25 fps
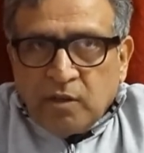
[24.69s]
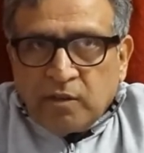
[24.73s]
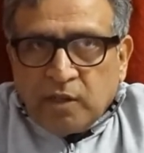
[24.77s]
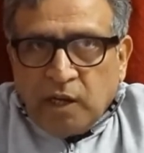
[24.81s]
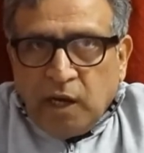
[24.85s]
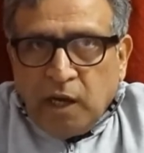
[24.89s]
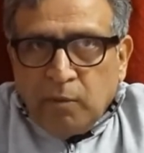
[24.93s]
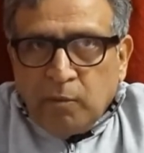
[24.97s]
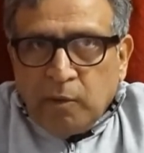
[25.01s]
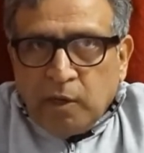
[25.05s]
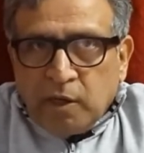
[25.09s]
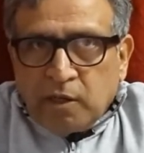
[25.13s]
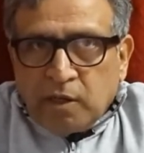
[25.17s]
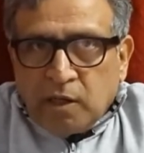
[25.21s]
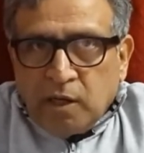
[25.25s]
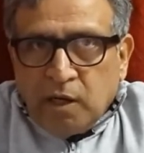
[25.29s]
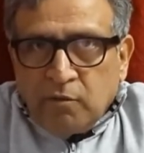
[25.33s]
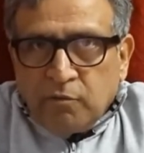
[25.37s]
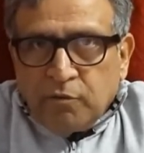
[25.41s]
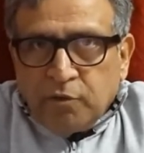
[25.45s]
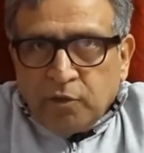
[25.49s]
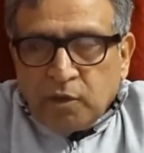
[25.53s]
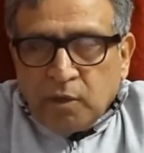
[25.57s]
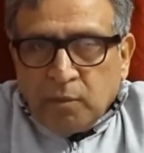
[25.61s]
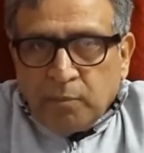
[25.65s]
time had
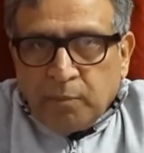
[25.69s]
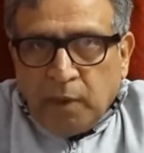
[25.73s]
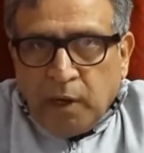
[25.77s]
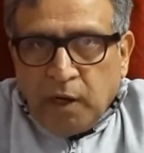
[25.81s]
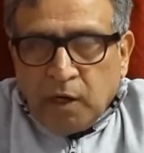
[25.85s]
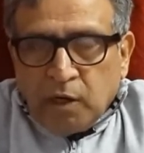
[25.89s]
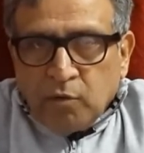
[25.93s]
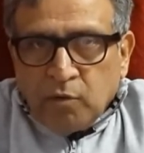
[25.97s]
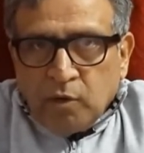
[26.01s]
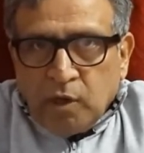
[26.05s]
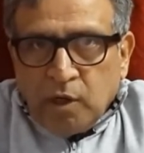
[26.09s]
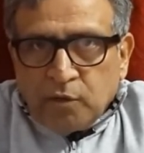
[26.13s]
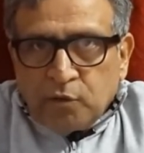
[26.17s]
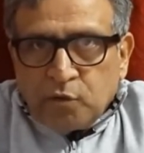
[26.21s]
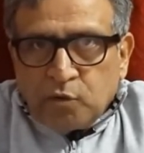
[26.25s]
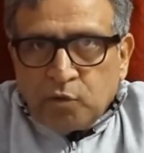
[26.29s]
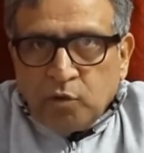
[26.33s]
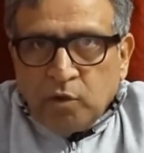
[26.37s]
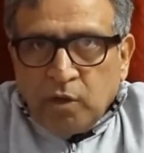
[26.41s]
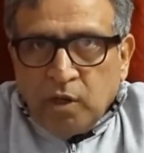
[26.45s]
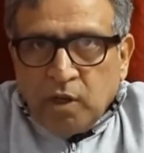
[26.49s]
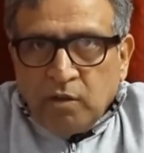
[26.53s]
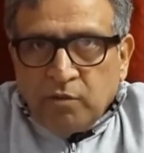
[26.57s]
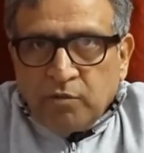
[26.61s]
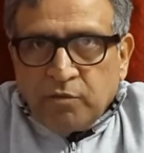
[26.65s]
come for the Pandavas
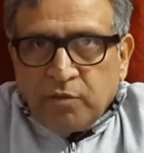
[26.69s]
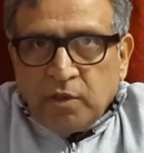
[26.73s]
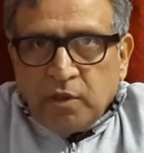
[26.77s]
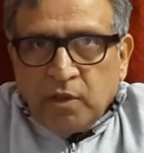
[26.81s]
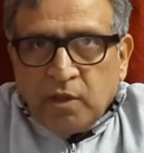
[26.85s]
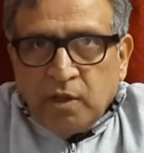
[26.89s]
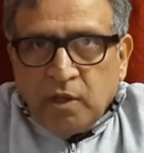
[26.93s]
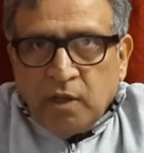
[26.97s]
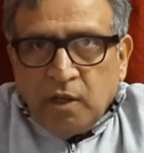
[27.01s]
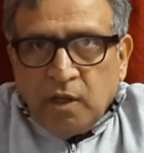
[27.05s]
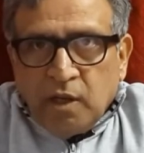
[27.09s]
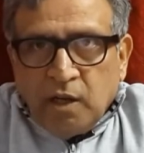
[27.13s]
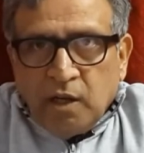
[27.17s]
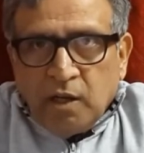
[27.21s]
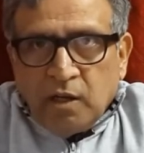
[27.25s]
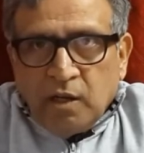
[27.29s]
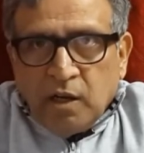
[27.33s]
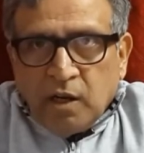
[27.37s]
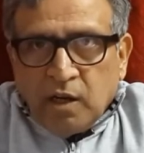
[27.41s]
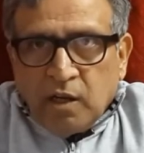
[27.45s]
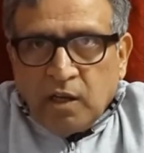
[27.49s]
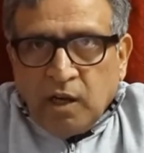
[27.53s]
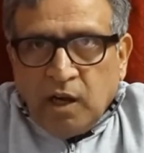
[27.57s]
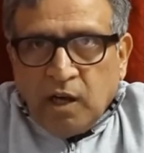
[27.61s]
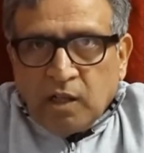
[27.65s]
to live in
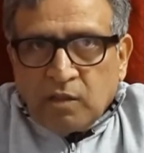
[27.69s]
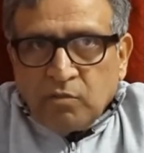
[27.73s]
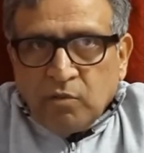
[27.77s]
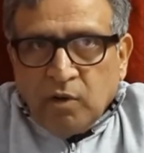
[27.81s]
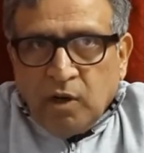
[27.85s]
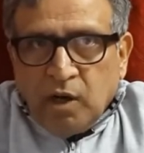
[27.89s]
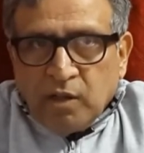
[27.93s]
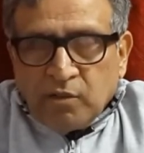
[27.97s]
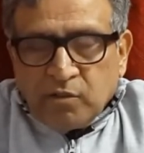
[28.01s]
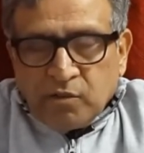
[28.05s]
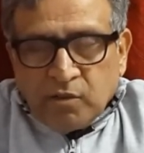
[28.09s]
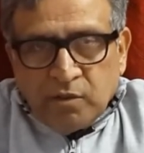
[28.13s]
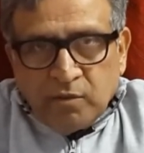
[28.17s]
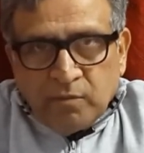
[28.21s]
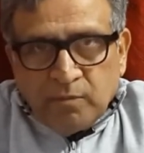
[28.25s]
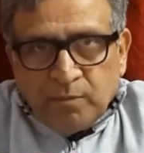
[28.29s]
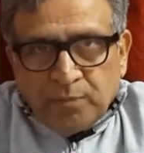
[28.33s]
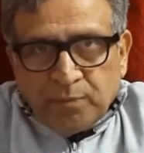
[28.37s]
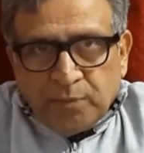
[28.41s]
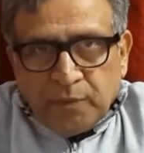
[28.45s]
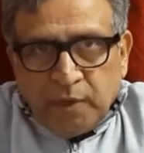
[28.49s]
Agyat Vasa,